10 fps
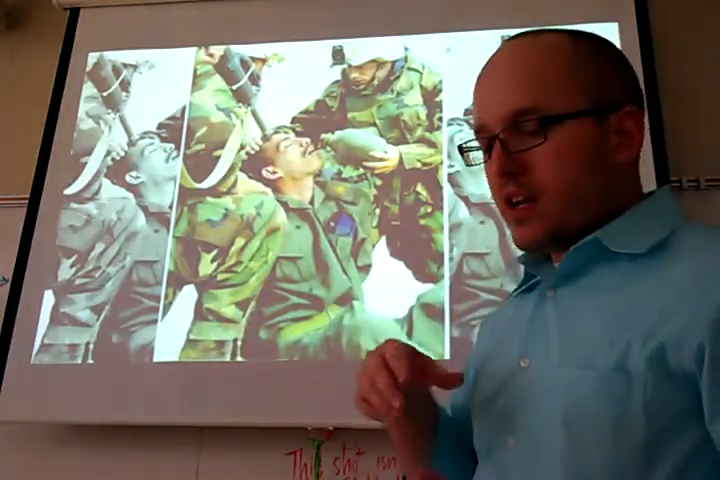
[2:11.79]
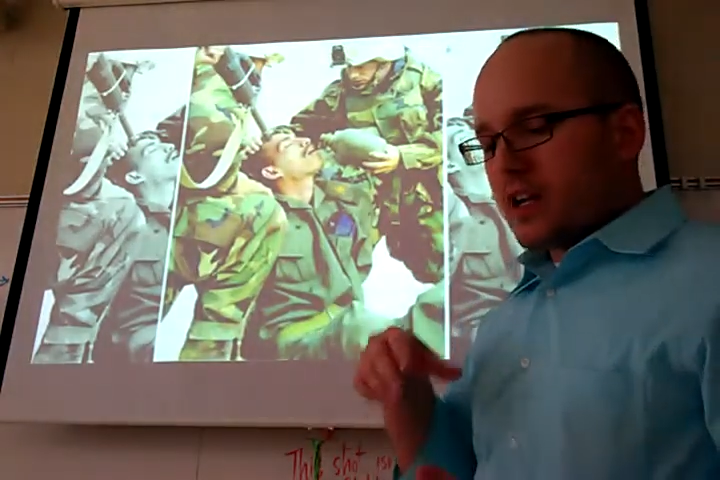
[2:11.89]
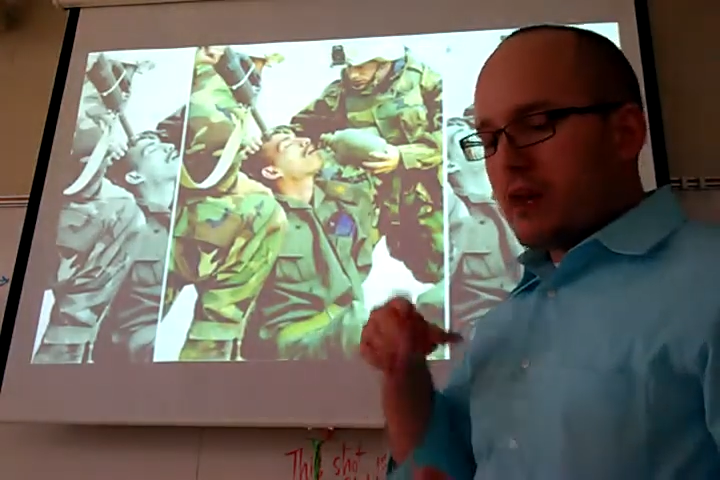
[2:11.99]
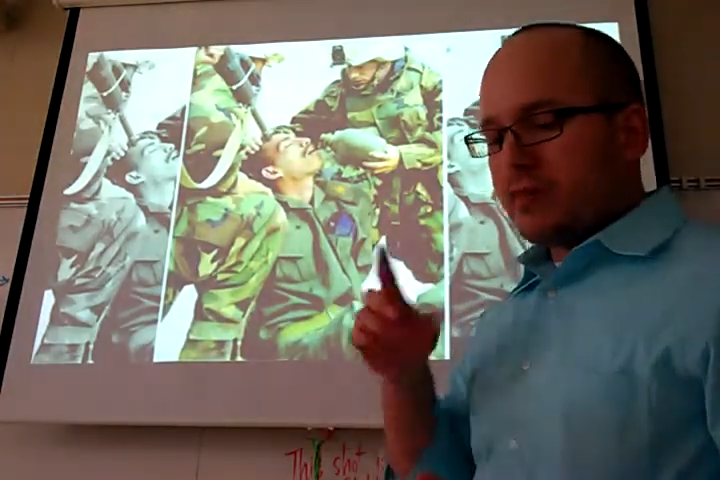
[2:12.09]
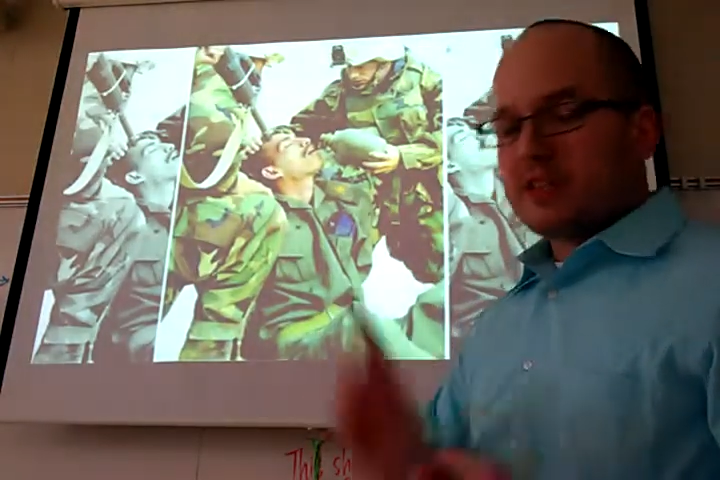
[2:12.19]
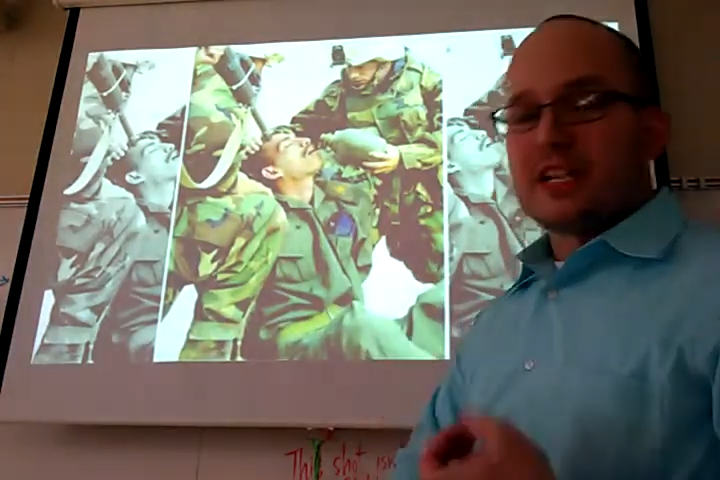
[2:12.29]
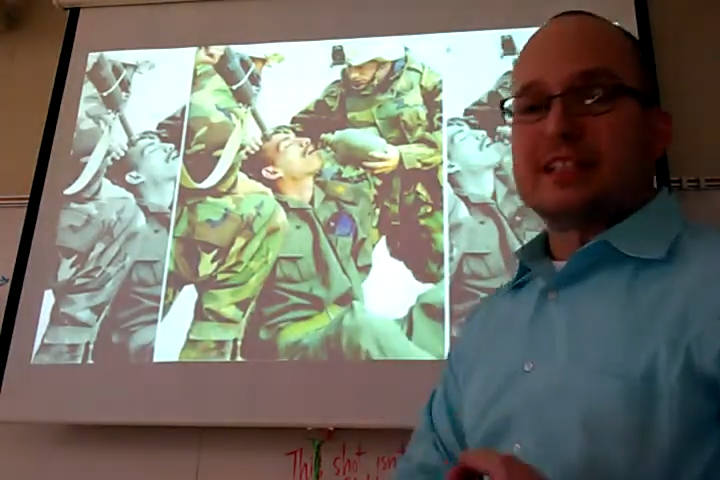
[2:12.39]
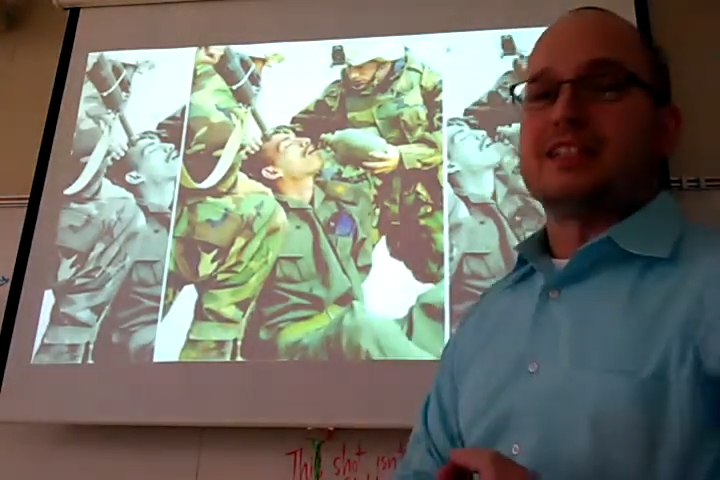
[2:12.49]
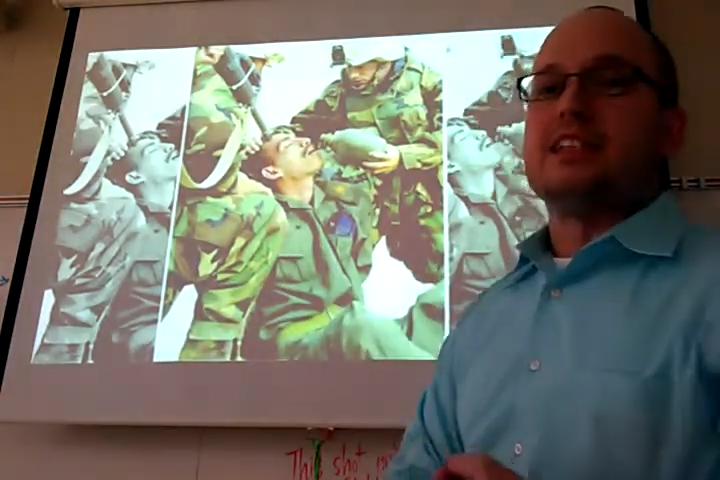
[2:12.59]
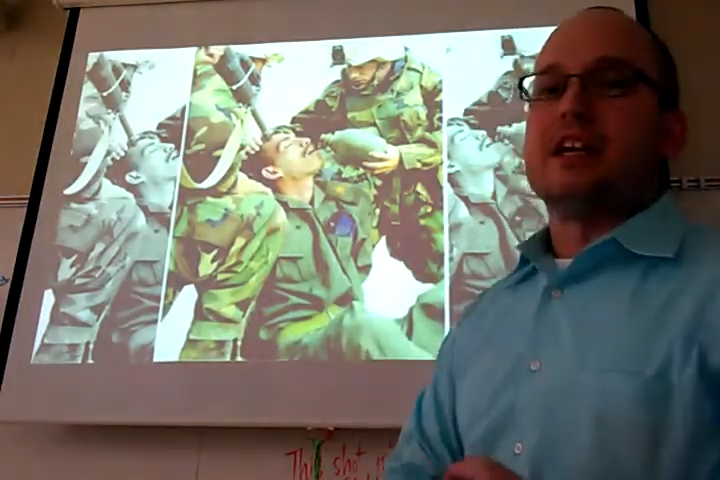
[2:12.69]
companies like
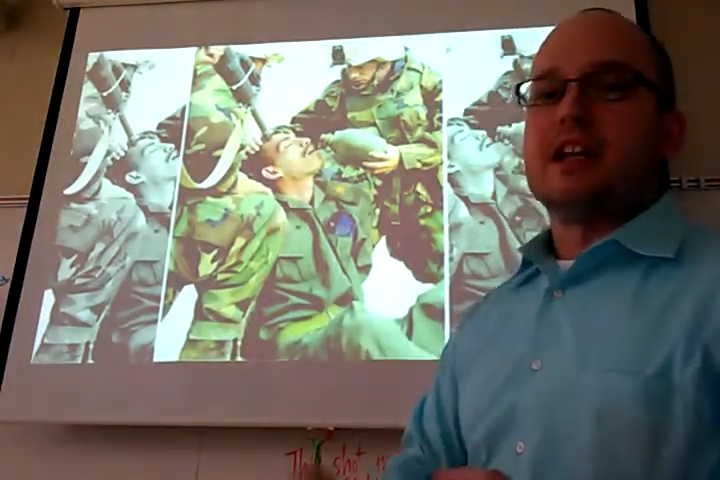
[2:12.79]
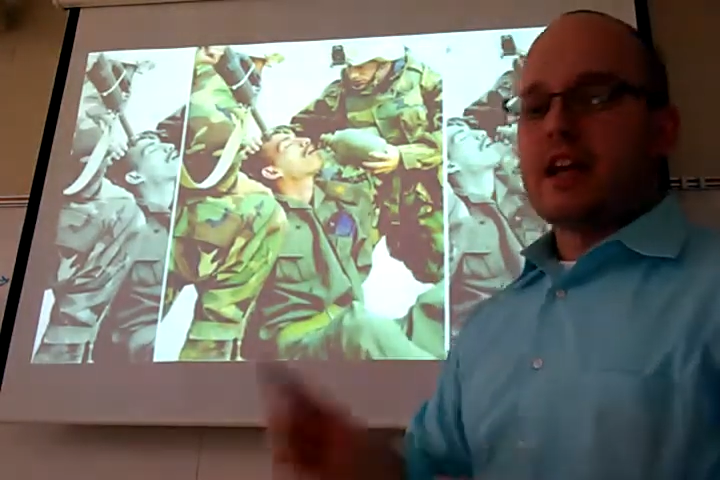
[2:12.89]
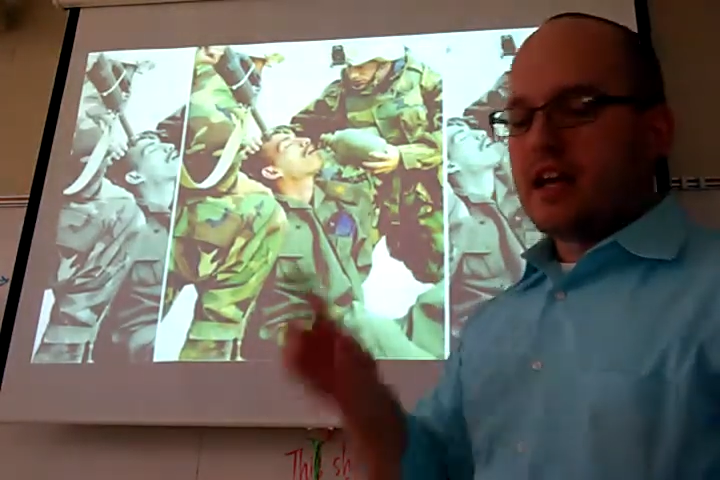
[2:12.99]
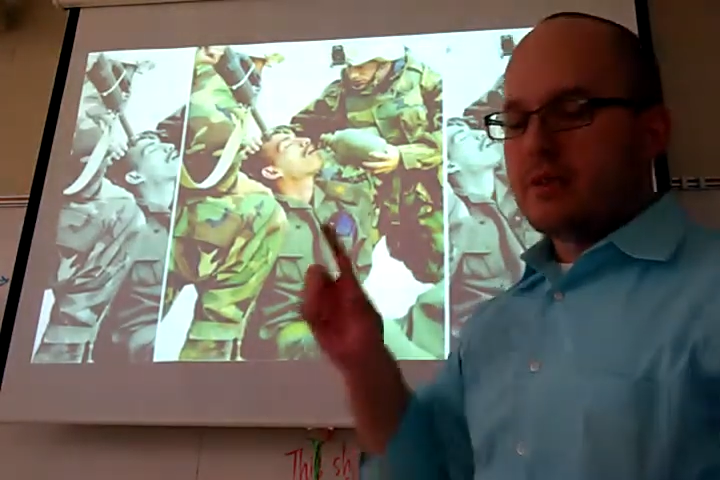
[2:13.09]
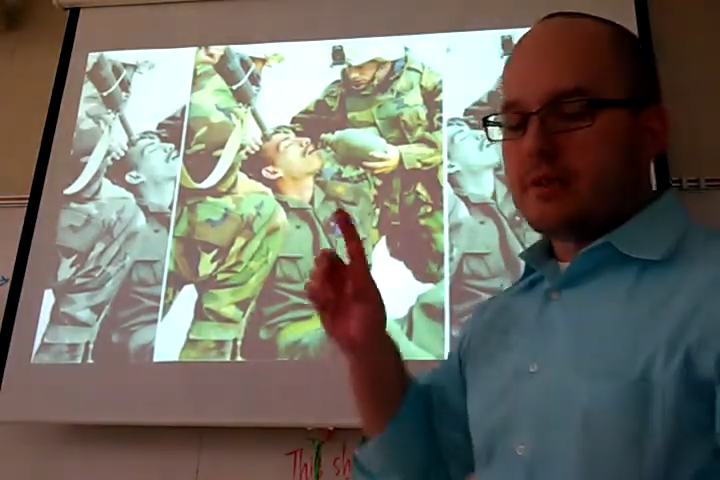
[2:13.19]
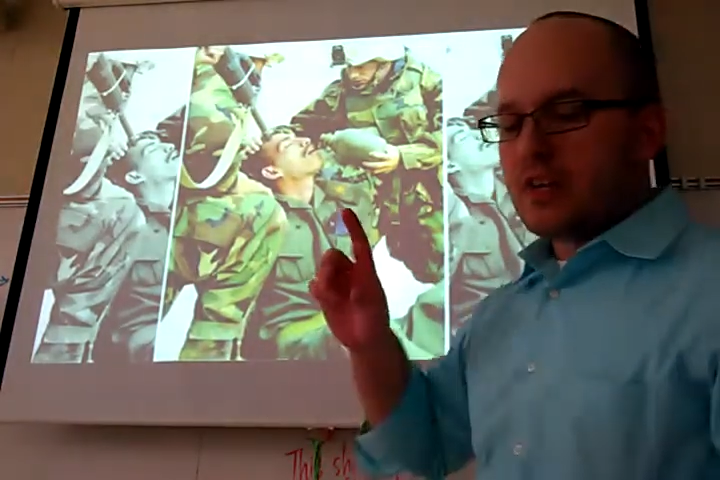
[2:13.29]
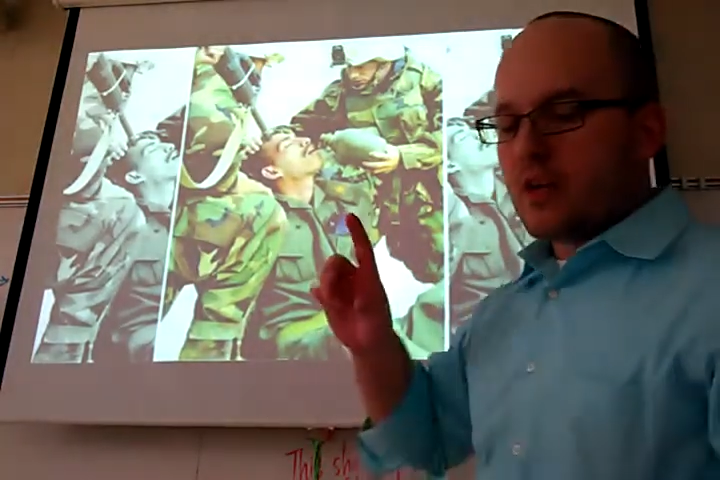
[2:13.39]
CNN